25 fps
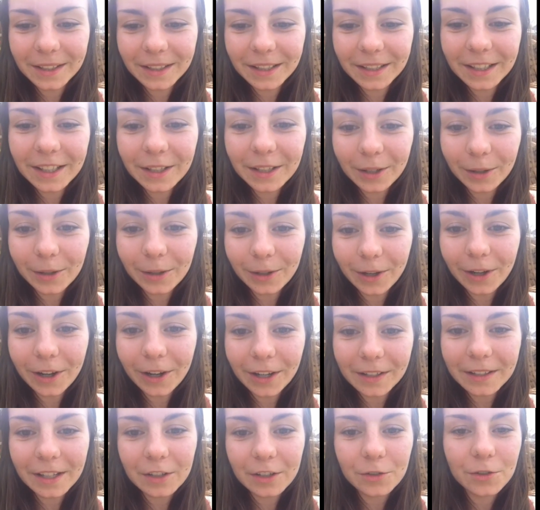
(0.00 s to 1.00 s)
eat a
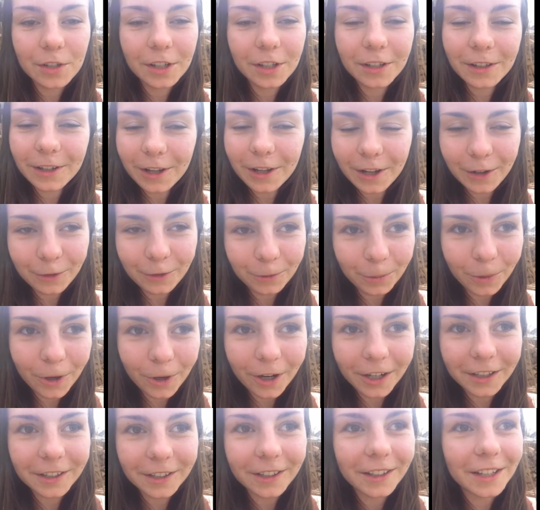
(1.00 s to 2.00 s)
lot and drink a lot of
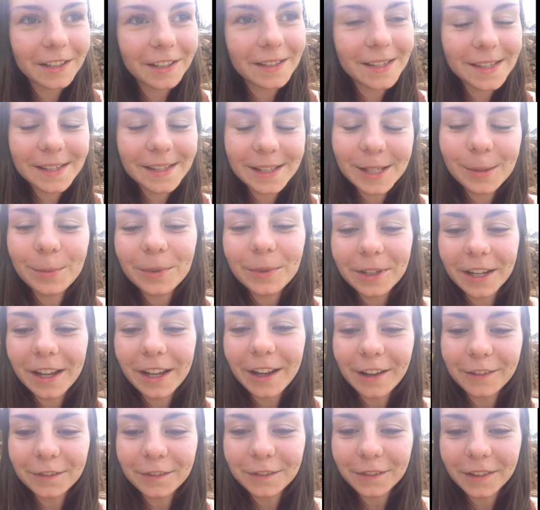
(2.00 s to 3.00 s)
water and sleep
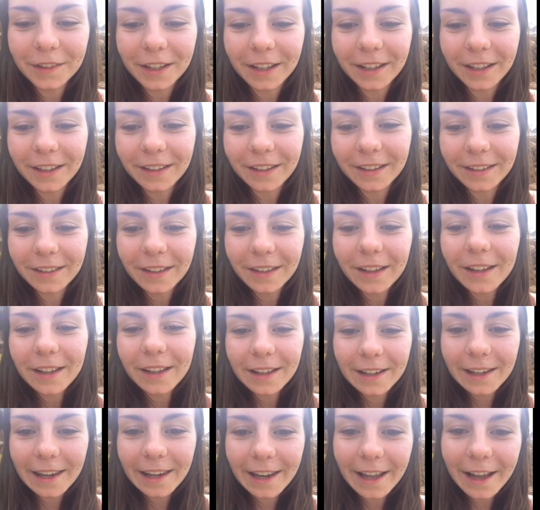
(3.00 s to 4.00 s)
enough and
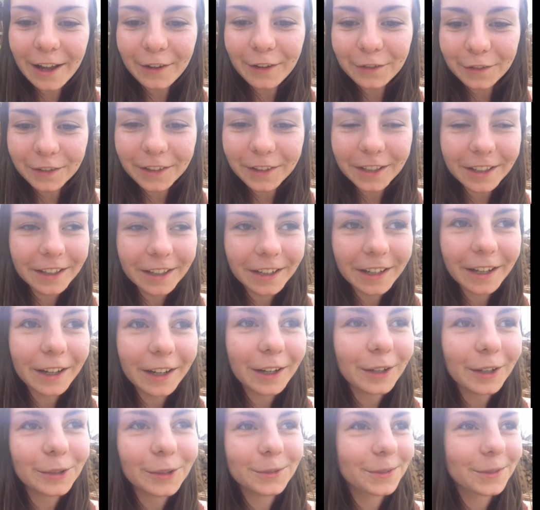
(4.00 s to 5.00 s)
laugh enough.